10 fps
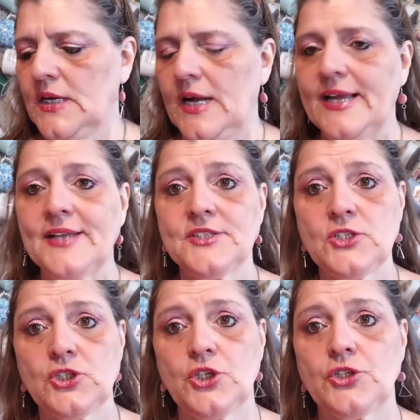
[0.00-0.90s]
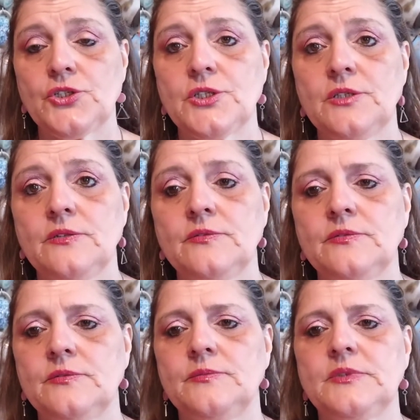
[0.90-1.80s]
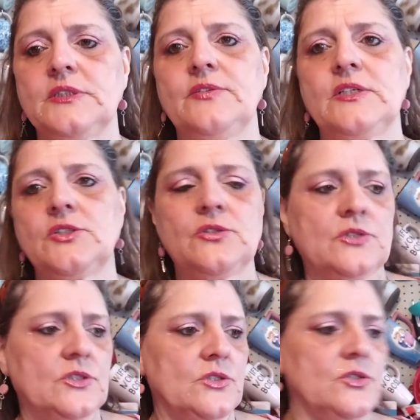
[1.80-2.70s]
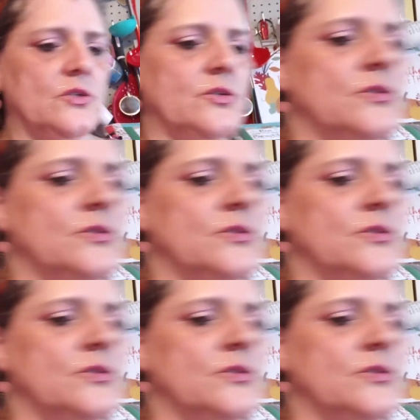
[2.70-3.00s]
I got this shirt. Let's see if I can turn this and show